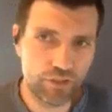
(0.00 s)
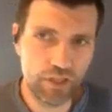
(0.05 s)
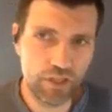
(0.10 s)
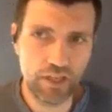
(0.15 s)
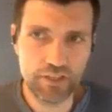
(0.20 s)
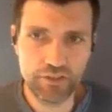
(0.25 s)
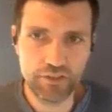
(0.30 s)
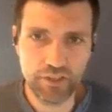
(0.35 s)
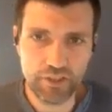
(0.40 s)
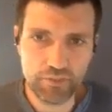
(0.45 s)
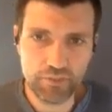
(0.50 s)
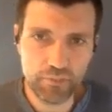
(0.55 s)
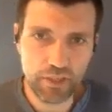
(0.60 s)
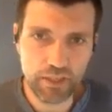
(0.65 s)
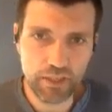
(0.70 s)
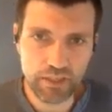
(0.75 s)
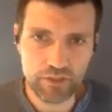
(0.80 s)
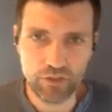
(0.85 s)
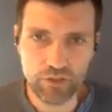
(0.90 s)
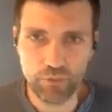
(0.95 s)
cost less
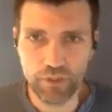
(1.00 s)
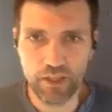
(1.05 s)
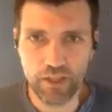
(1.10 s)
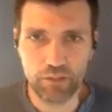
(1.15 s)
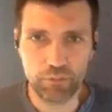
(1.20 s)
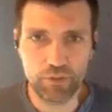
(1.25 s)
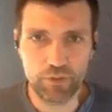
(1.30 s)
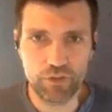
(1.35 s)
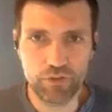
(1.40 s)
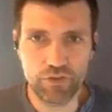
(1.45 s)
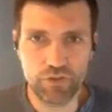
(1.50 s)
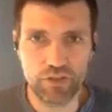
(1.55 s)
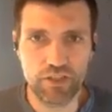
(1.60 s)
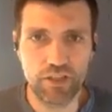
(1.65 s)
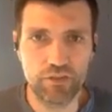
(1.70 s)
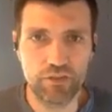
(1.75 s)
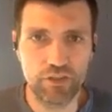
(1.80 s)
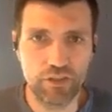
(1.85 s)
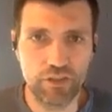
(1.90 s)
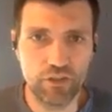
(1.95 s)
money, so we got to reduce it
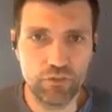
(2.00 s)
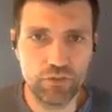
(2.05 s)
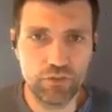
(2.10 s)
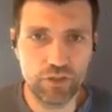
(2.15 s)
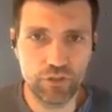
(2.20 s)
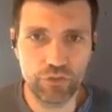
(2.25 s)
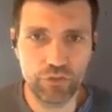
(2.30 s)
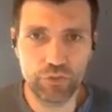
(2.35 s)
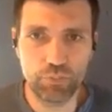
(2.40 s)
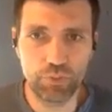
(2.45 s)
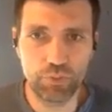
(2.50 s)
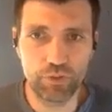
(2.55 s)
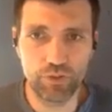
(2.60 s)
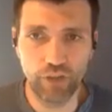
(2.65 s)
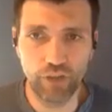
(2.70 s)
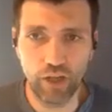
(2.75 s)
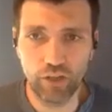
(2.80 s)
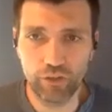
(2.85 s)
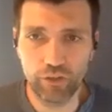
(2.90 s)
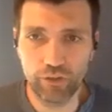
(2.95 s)
down to utils per
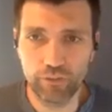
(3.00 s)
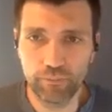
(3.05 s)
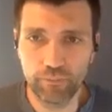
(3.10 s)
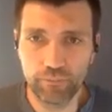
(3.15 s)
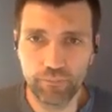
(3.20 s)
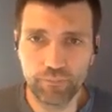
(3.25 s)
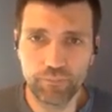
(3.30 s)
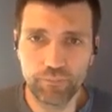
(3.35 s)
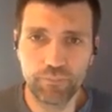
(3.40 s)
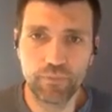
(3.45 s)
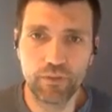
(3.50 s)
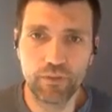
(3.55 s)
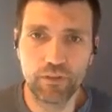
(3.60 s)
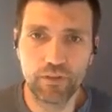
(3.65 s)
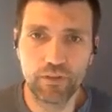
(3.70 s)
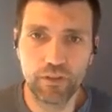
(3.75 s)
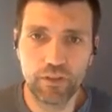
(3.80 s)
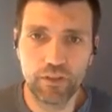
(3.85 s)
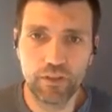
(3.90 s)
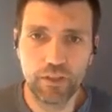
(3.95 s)
dollar.
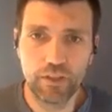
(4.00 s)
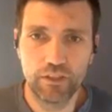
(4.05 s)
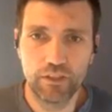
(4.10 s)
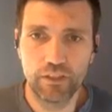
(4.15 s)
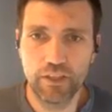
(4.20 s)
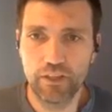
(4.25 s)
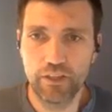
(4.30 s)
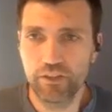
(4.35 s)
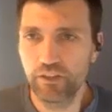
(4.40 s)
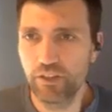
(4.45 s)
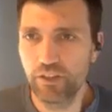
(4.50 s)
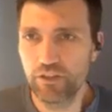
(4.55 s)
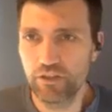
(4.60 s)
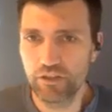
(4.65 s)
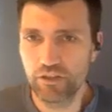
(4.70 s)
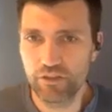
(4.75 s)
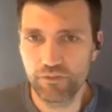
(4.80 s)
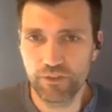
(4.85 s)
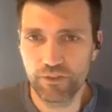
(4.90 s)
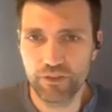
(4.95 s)
The calculation
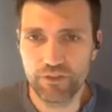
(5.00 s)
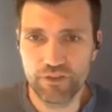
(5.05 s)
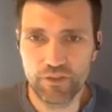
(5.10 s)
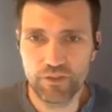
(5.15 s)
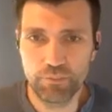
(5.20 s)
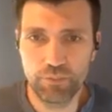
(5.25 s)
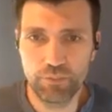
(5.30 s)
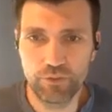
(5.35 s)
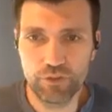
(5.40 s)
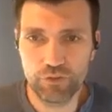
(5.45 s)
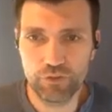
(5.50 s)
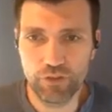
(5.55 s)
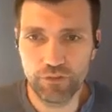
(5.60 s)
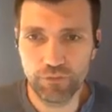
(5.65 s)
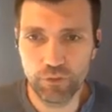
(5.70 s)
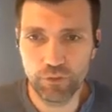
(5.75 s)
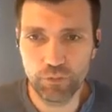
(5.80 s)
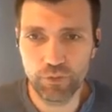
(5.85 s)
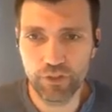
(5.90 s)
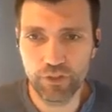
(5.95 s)
is very simple and
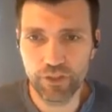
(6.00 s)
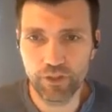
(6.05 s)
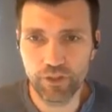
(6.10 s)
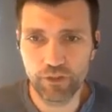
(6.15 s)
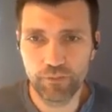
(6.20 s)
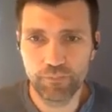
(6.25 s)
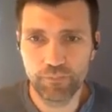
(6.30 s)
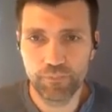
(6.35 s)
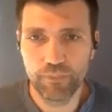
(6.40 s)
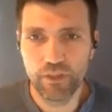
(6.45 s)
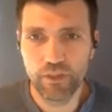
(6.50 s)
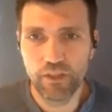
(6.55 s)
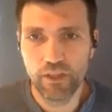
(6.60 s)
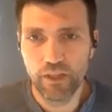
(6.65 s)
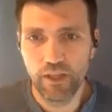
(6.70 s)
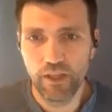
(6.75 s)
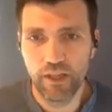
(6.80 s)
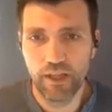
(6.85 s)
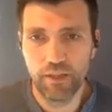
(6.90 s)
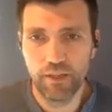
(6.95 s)
straightforward here.
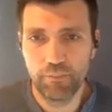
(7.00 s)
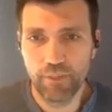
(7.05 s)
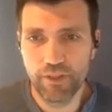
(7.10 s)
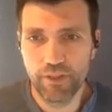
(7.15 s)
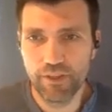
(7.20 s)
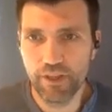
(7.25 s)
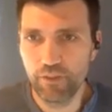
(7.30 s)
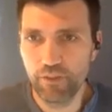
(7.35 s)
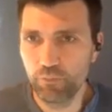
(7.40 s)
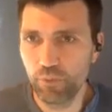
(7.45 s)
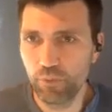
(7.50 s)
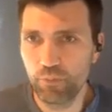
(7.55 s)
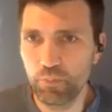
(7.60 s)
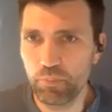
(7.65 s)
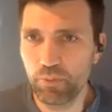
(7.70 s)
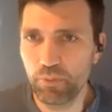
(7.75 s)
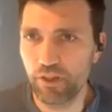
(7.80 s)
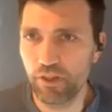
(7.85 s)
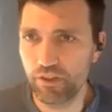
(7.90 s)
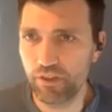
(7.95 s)
And then what we
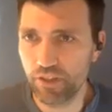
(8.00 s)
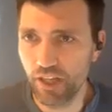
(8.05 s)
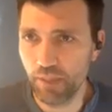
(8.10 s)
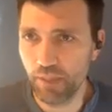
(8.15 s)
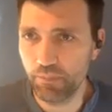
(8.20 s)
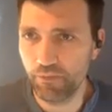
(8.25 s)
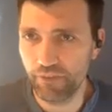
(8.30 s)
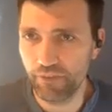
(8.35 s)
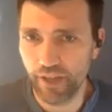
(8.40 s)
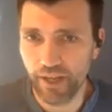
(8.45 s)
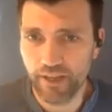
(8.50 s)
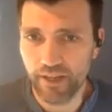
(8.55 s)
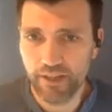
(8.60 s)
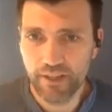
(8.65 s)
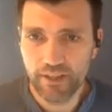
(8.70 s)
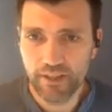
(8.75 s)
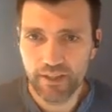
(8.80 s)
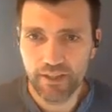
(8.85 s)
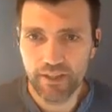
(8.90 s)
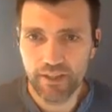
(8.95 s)
put on top of that
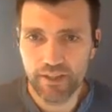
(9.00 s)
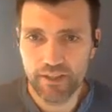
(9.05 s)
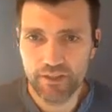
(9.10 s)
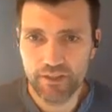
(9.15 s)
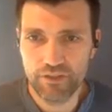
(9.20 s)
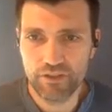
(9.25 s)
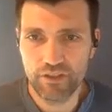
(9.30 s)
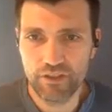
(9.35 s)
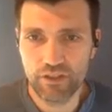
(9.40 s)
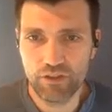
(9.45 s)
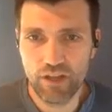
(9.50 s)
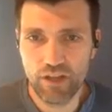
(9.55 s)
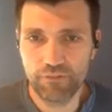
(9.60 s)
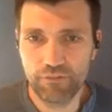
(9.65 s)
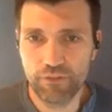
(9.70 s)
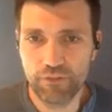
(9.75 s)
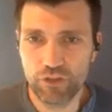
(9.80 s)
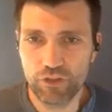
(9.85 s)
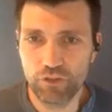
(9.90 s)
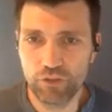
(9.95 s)
is that you
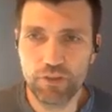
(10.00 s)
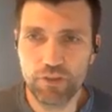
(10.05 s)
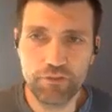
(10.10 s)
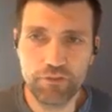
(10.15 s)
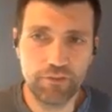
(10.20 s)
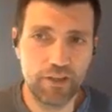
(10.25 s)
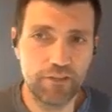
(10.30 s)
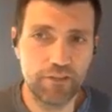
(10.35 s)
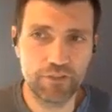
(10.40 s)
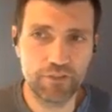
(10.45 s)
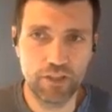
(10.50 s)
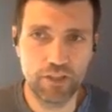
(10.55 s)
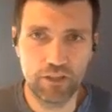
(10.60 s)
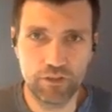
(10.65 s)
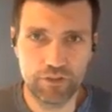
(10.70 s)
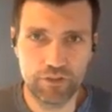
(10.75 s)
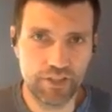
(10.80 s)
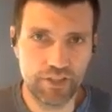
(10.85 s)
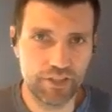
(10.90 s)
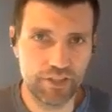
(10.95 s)
have
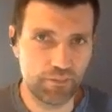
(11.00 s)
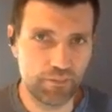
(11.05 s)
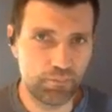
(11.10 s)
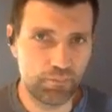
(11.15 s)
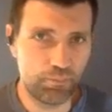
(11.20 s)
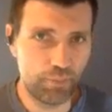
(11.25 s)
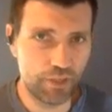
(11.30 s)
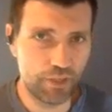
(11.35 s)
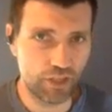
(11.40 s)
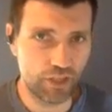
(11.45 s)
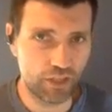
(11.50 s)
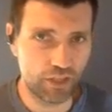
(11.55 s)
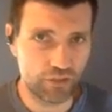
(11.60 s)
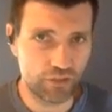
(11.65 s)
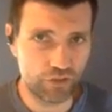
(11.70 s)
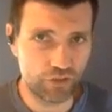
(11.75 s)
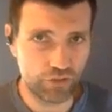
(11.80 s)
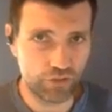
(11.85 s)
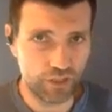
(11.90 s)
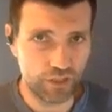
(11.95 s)
$25 as a budget
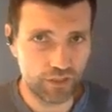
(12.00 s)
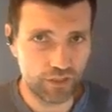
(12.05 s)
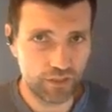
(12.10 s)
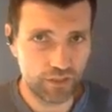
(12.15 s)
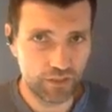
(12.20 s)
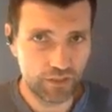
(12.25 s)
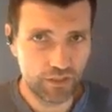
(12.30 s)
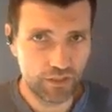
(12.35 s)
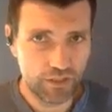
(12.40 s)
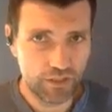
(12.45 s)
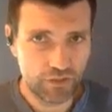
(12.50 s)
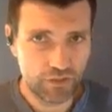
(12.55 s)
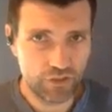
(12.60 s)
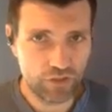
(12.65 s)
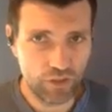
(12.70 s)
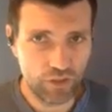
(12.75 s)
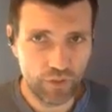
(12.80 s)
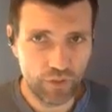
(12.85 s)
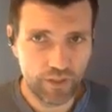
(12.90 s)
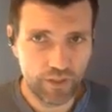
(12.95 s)
constraint.
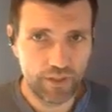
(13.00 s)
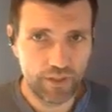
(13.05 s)
So